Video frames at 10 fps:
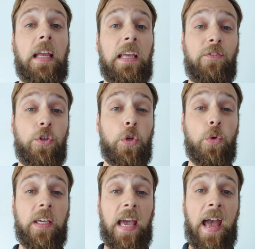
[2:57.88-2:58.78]
If you
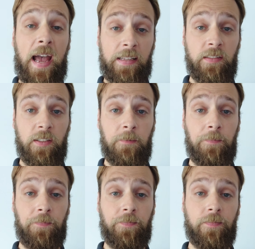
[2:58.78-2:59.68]
can,
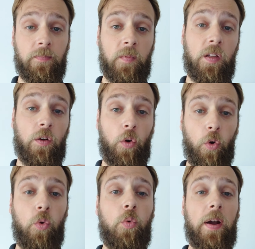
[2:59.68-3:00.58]

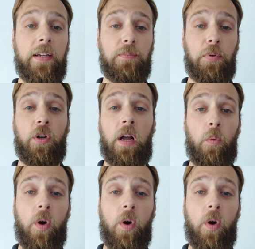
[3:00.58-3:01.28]
always put a